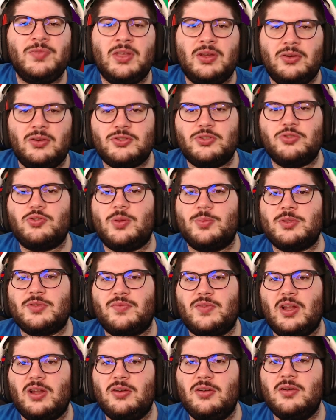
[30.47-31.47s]
Also, drop us a
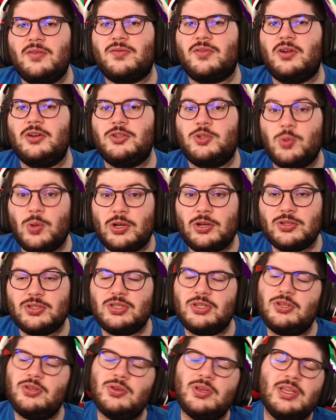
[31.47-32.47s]
follow over on Twitter so
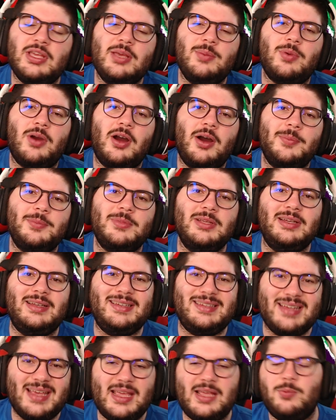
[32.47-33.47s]
you keep up to
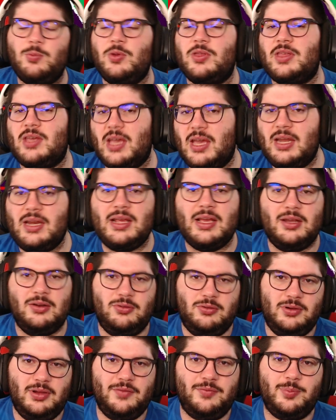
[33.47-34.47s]
date with any
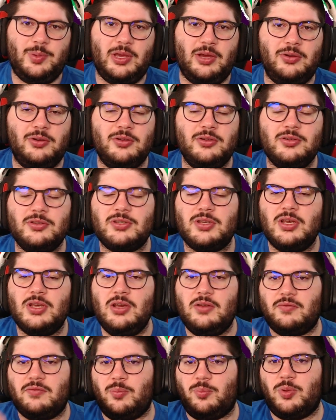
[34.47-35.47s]
NO FPL news,
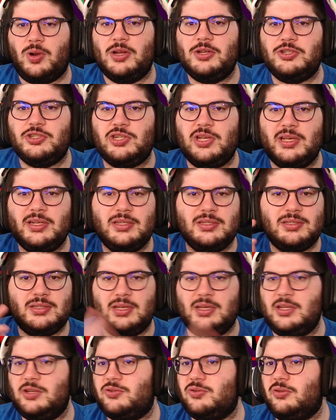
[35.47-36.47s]
from price changes
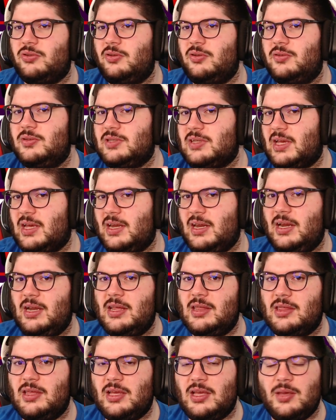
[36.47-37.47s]
to injury news and
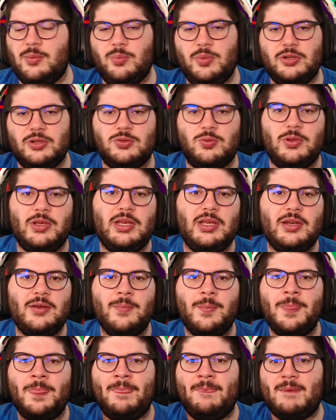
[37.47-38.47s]
anything in between.
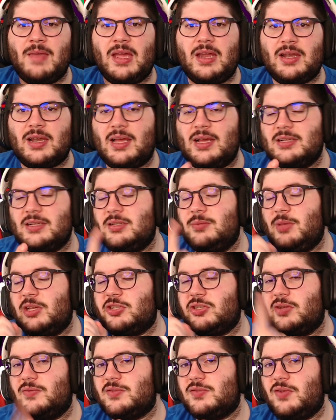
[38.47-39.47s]
And lastly, make
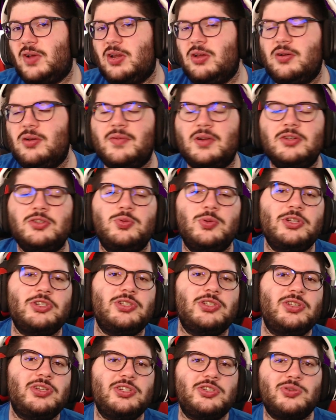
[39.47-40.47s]
sure you give us a follow over on Twitch so
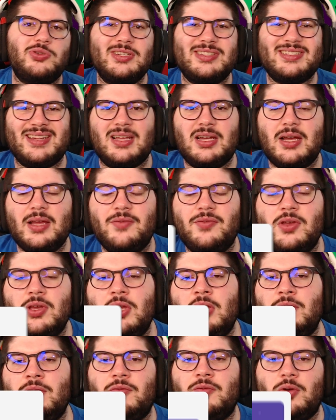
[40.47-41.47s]
you can join us live
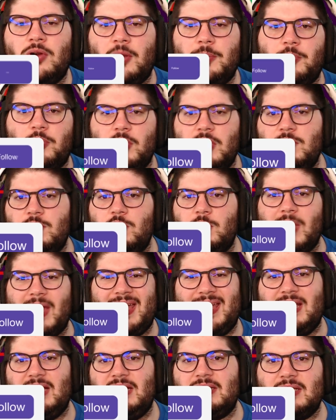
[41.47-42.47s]
for our preview
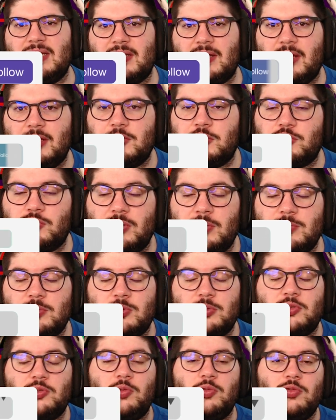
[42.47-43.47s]
and deadline streams,
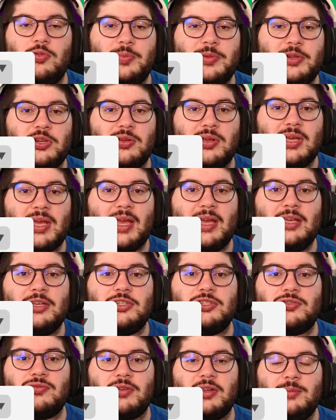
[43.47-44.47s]
which we will be doing a
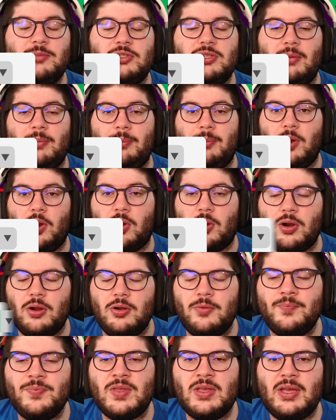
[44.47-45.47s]
stream tomorrow
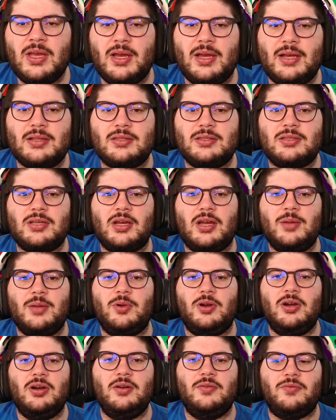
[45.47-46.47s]
at the time
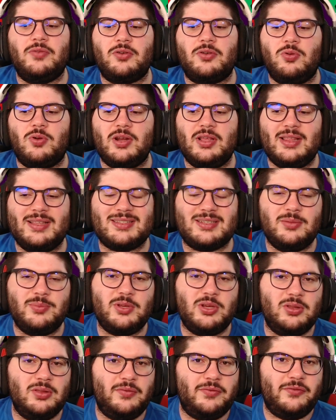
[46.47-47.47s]
of recording. That's going to be
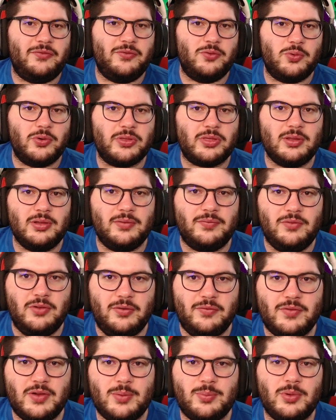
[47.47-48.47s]
on the 4th of
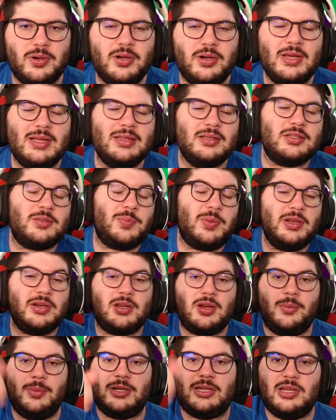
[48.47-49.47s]
November. There's a pinned
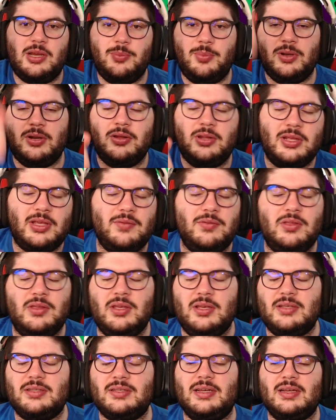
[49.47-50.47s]
comment down below that give you the
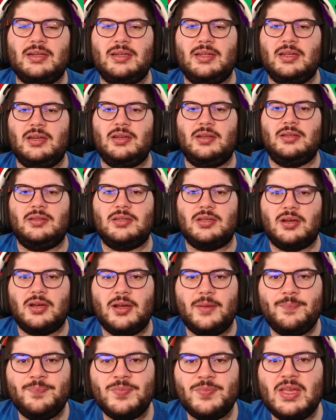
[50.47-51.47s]
exact date and
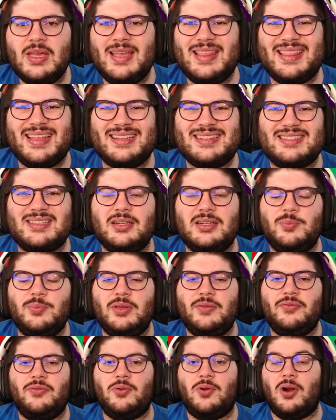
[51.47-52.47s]
time. That's going to be
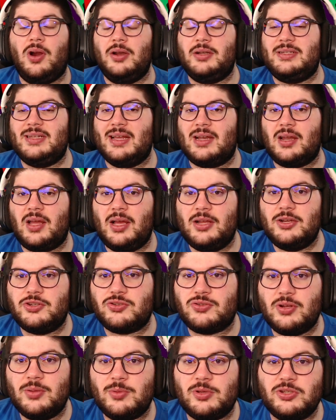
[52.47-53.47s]
for our deadline
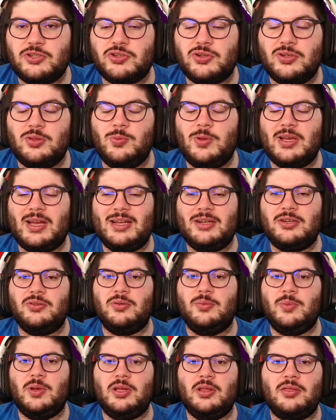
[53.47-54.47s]
stream, because during the week I do
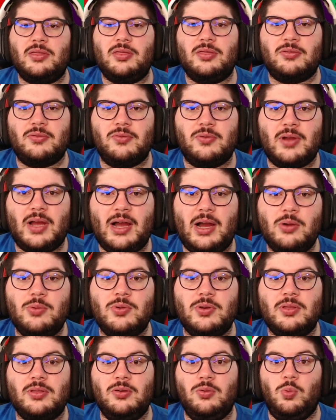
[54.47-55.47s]
them throughout
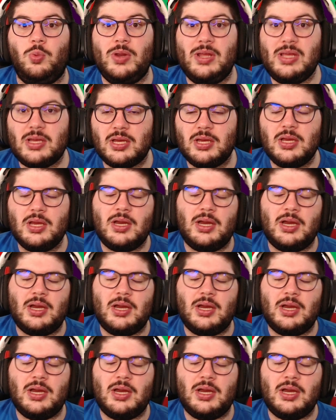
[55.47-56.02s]
the week.